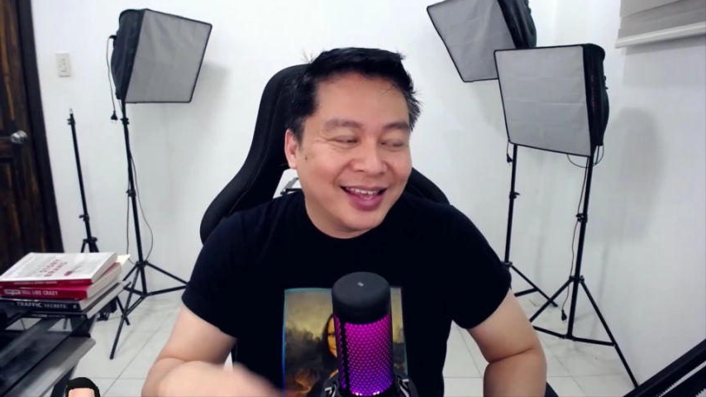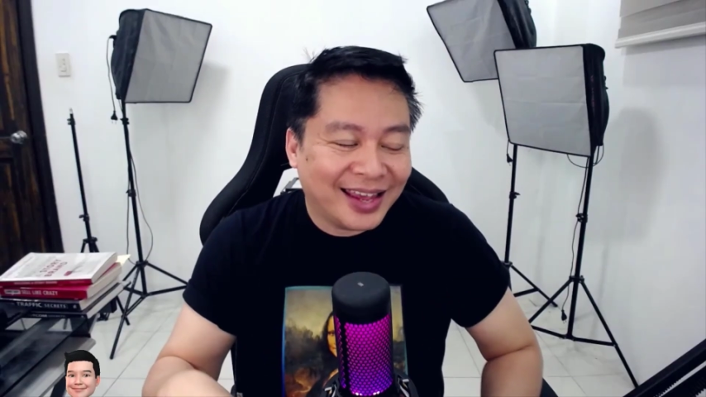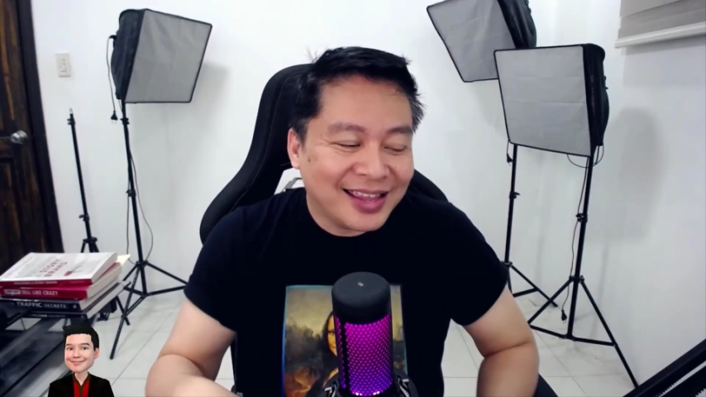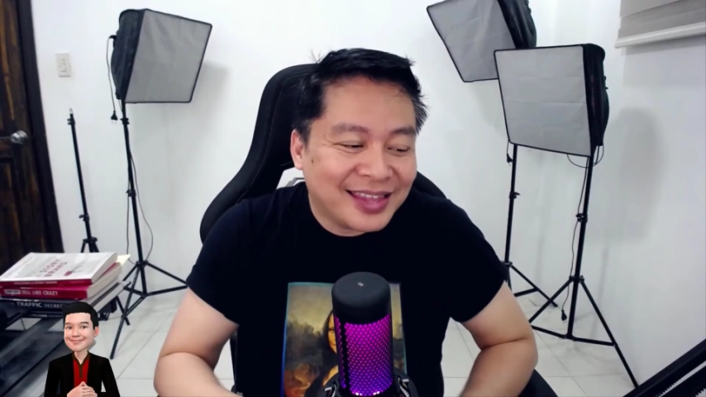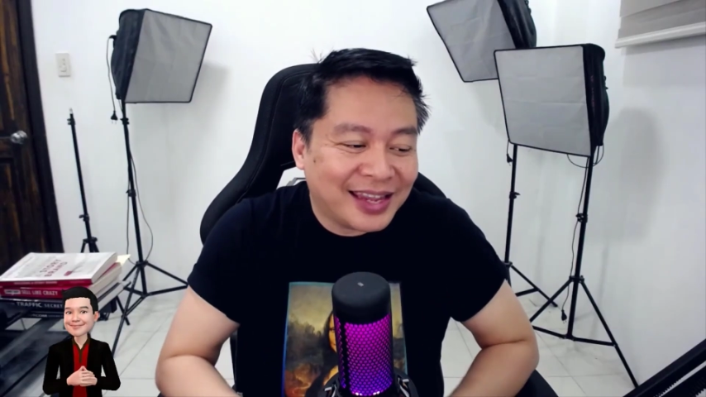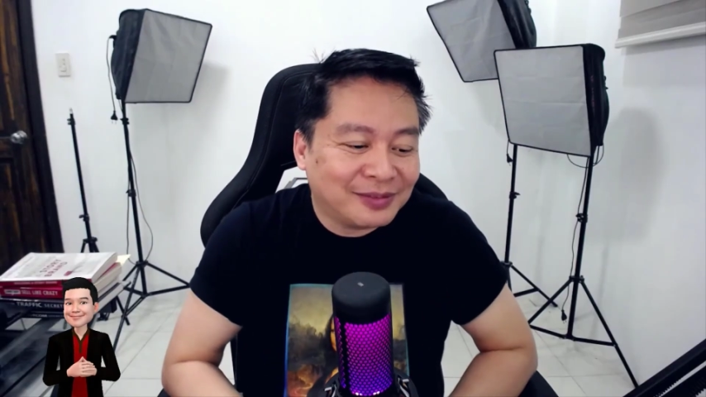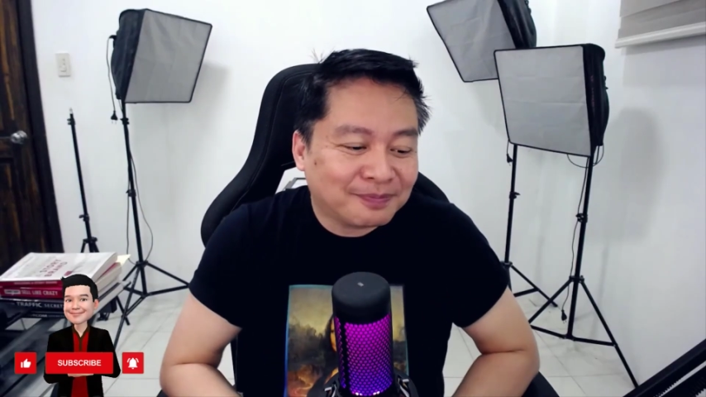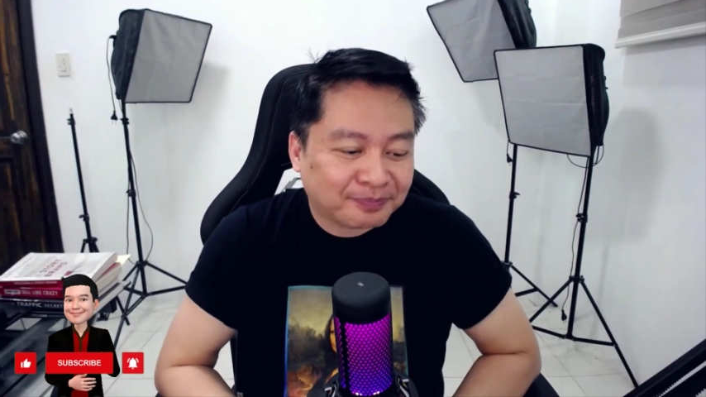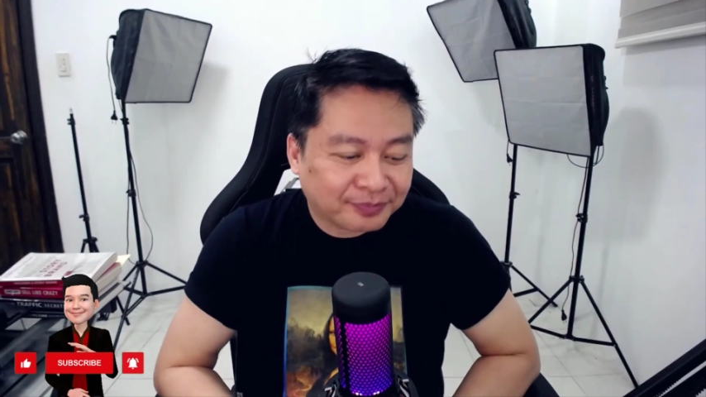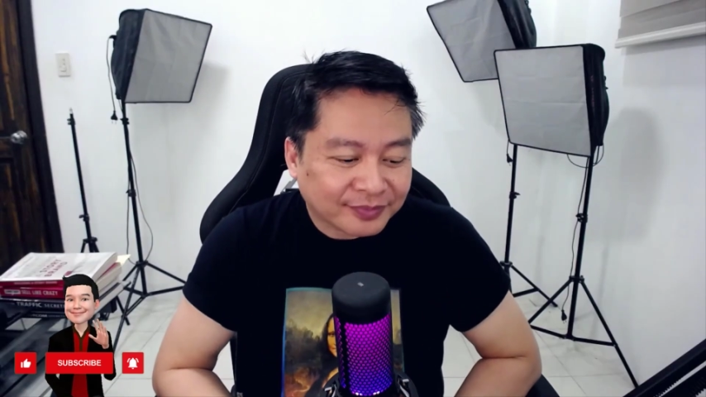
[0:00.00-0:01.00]
And
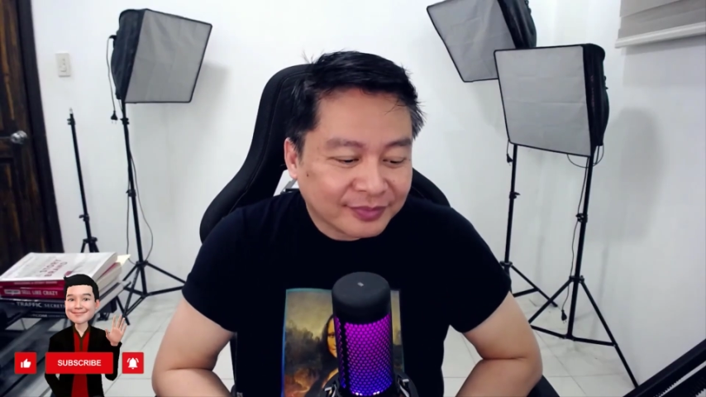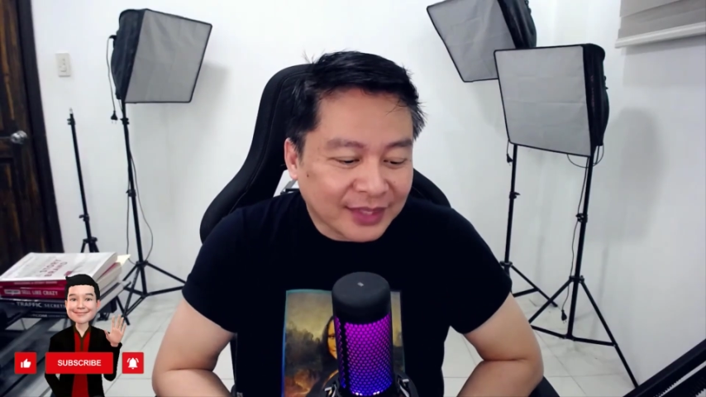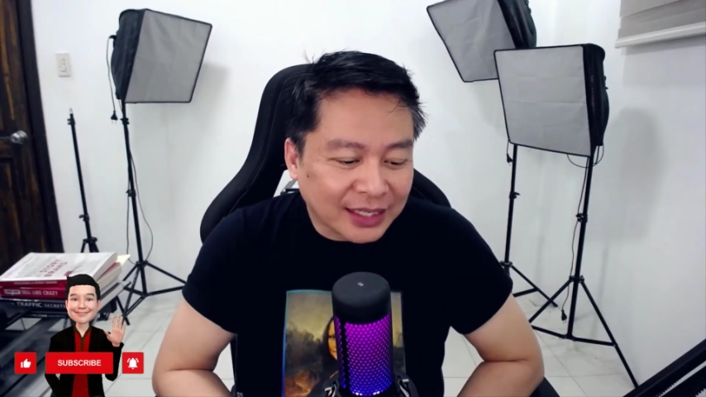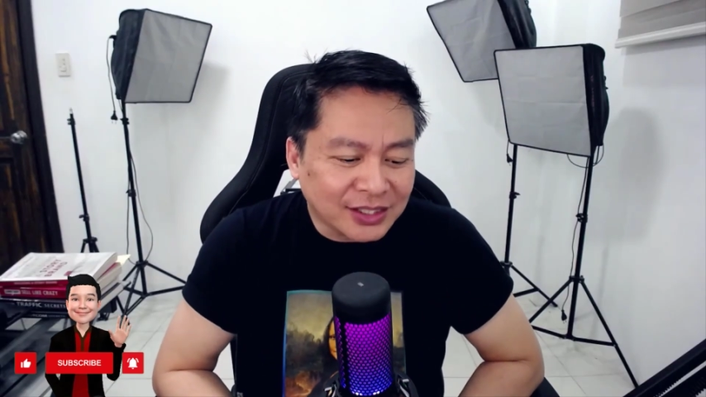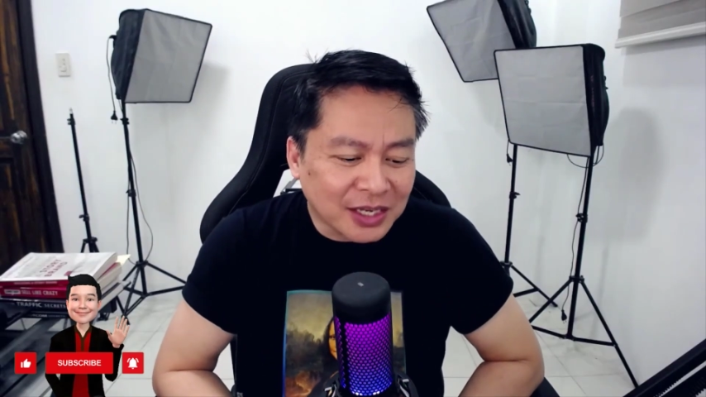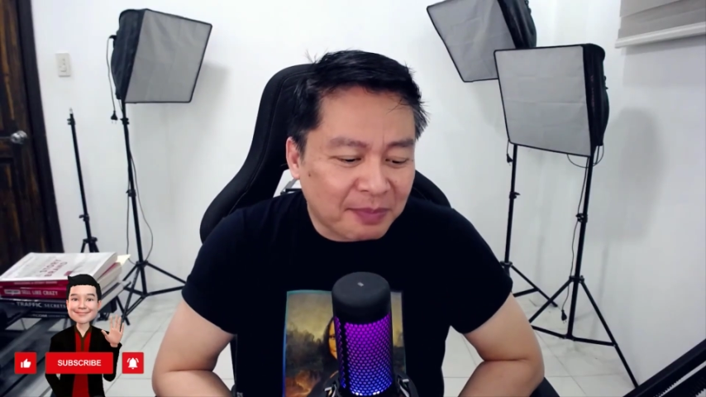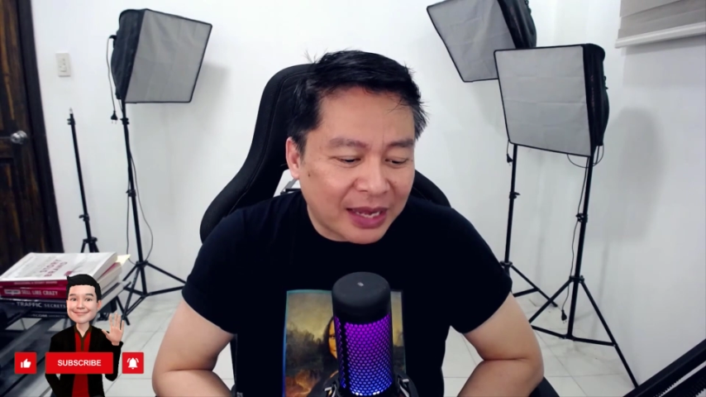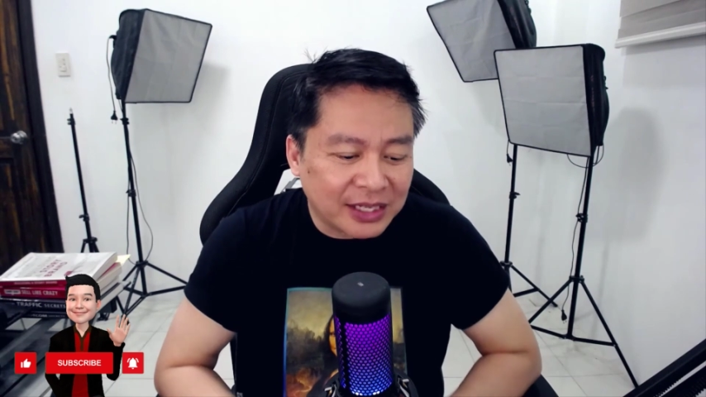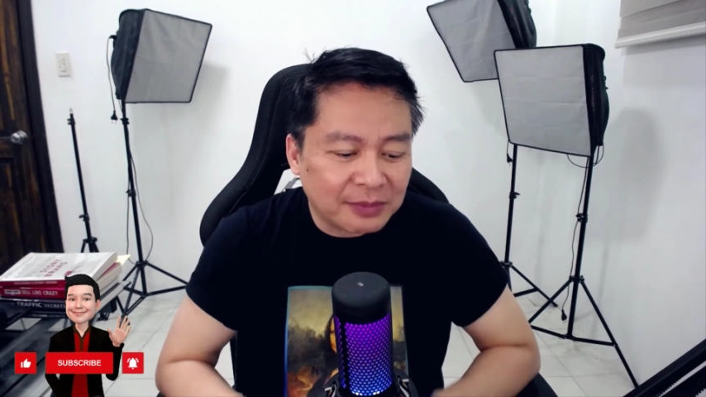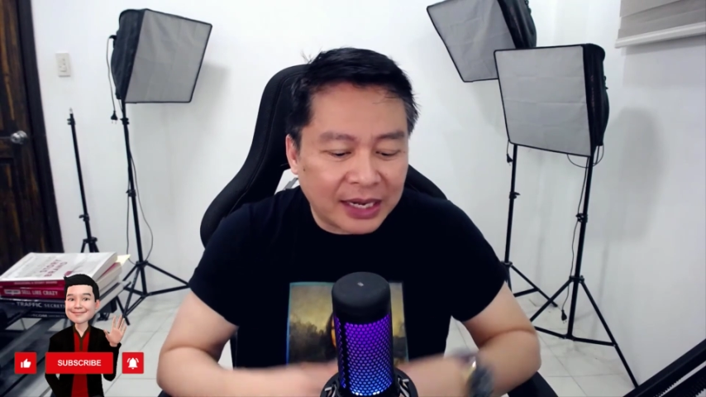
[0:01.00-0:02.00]
then, isa
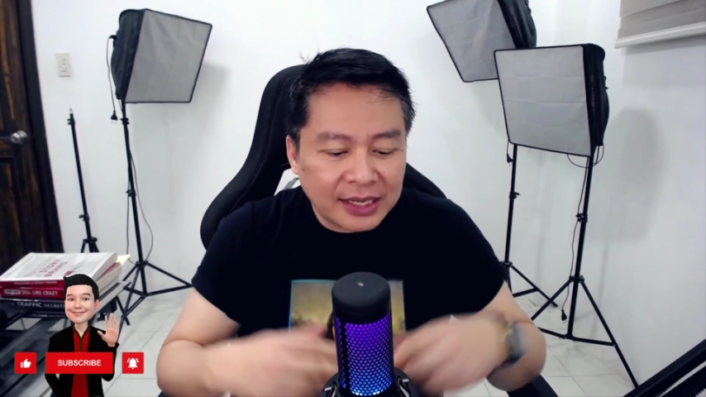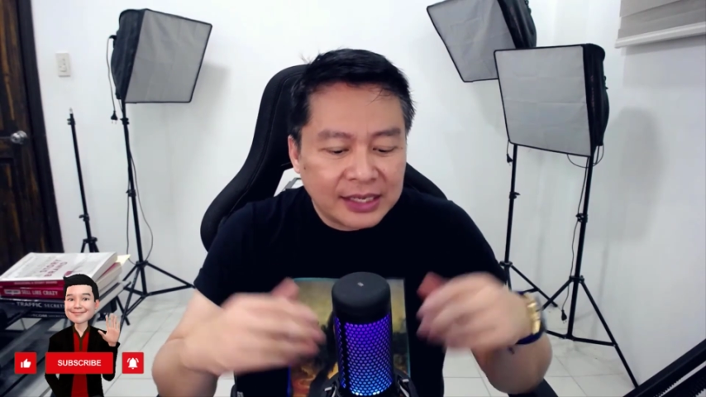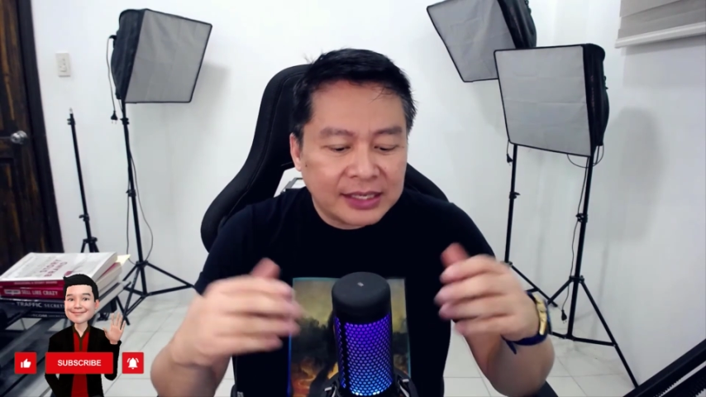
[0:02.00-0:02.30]
pa, diba?